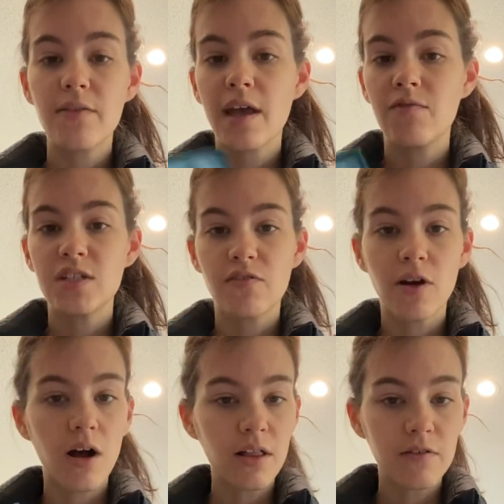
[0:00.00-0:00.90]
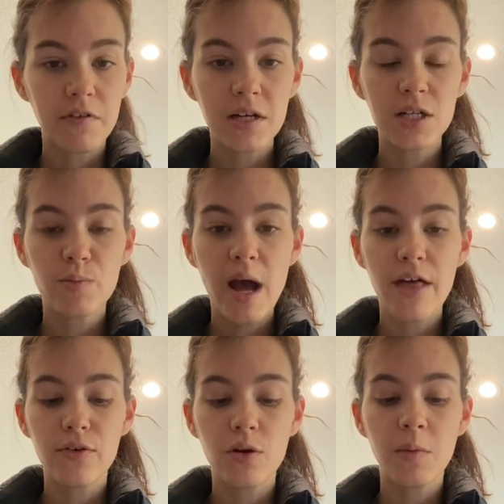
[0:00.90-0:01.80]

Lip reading: They have a different color for each bathroom.